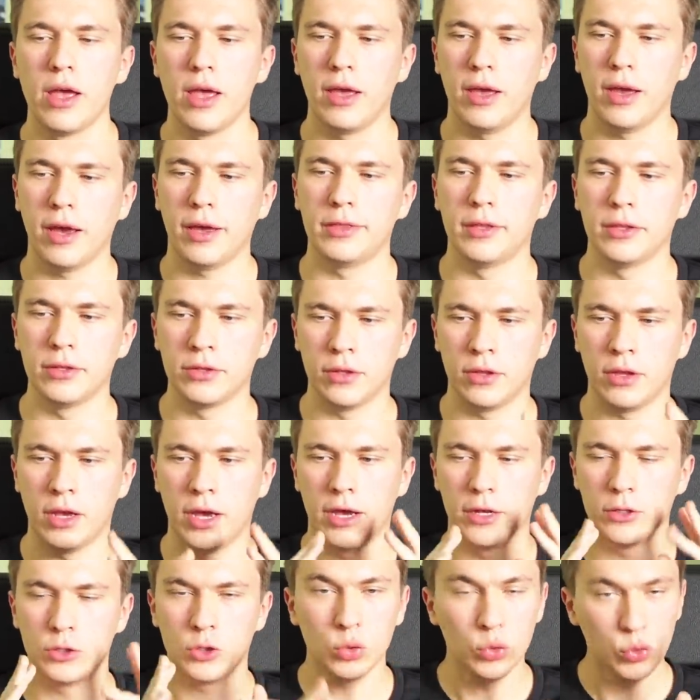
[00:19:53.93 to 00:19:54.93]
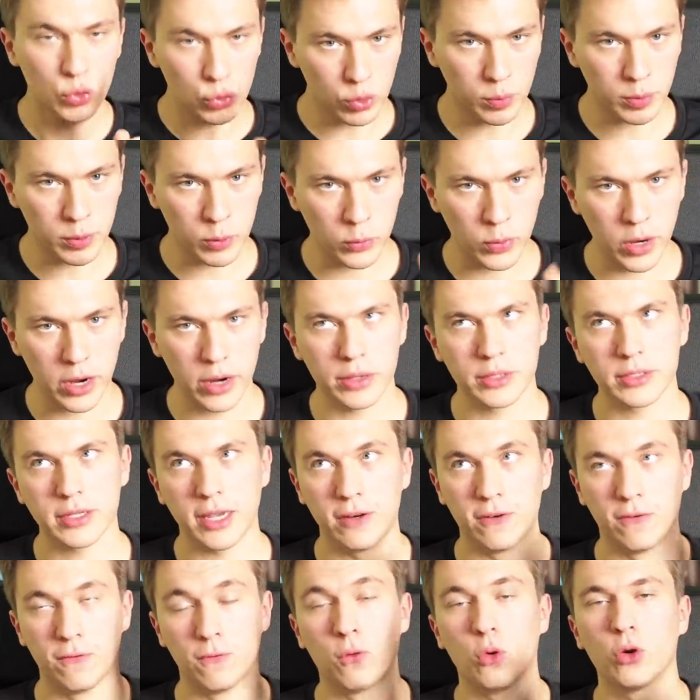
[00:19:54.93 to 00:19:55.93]
and then 2 triple rares
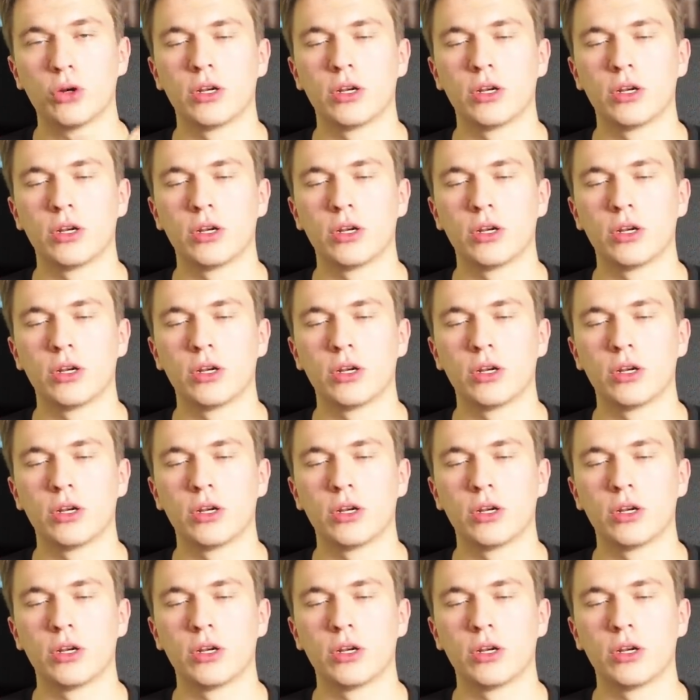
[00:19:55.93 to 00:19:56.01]
and 4